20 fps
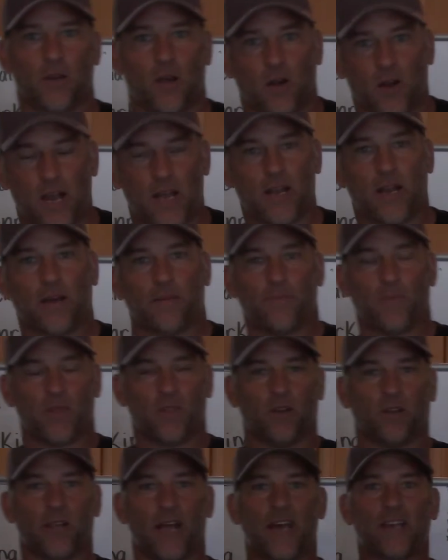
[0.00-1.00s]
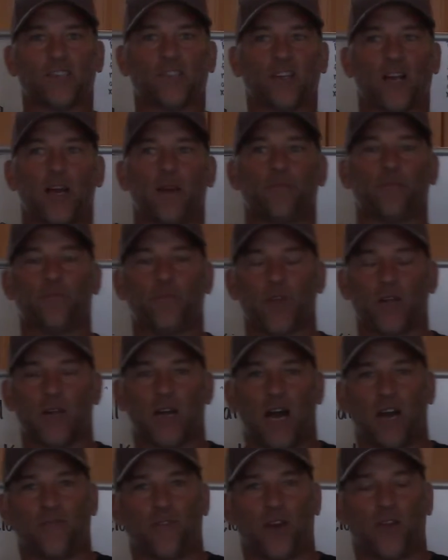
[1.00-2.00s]
All right. The last time
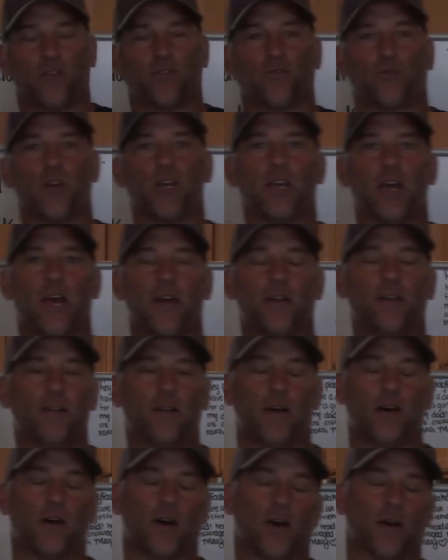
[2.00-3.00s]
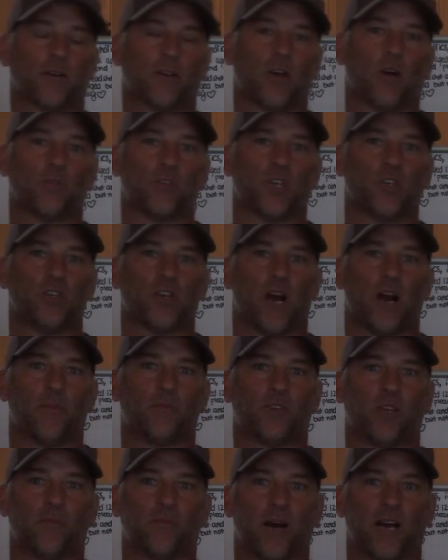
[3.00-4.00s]
I've had three head coaching
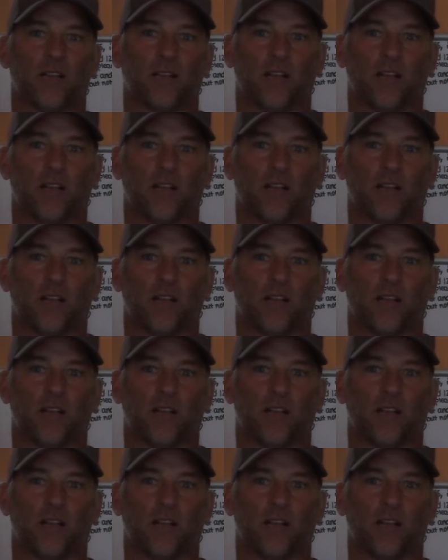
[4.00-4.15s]
jobs in my